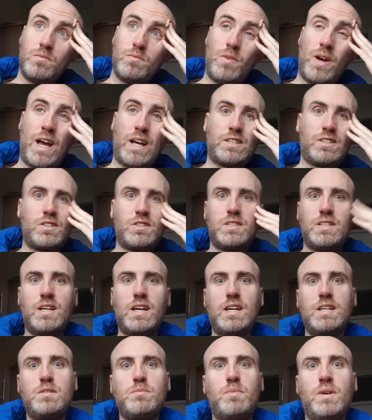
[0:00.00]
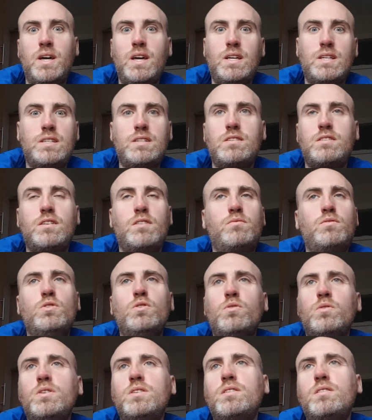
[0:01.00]
Exercise bikes and stuff, no
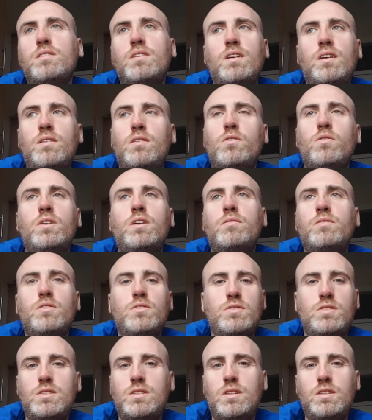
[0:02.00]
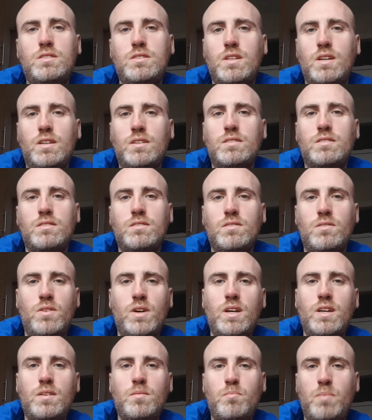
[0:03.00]
one ever uses these things,
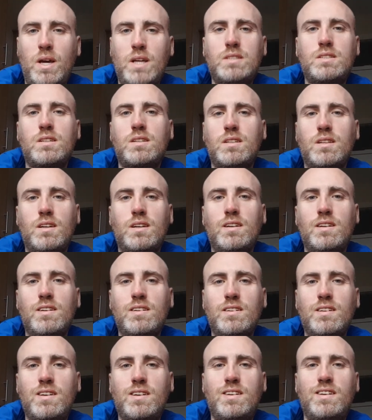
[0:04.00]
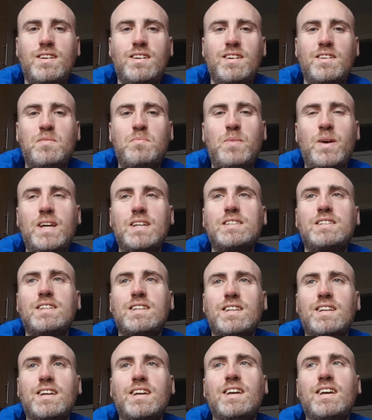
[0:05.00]
right? Basically.
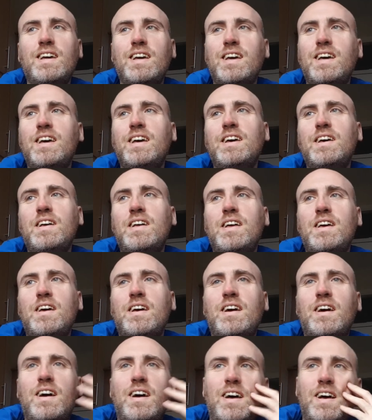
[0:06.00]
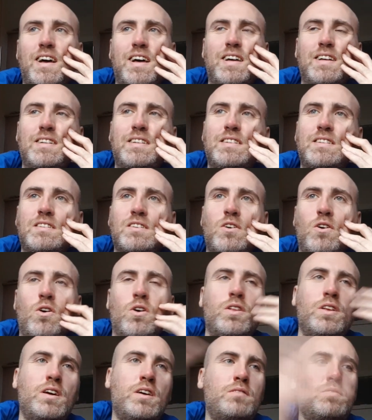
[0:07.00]
And
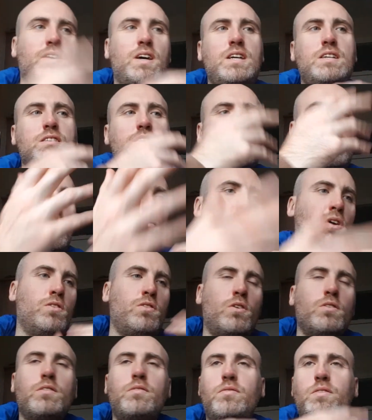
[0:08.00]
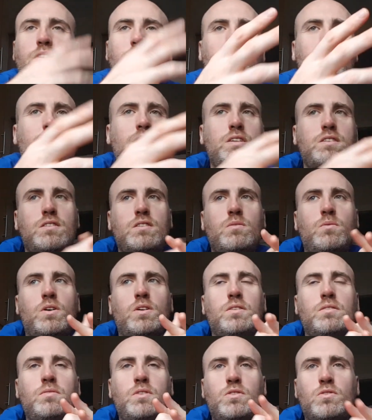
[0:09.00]
all the advice in the world, all the free advice in the
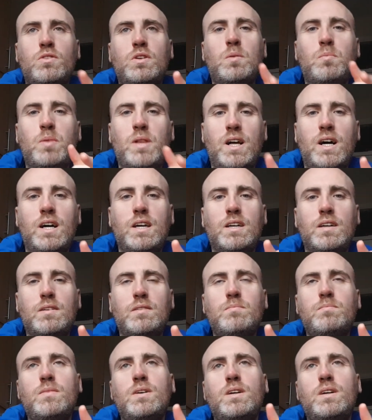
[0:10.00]
world, if you don't apply it.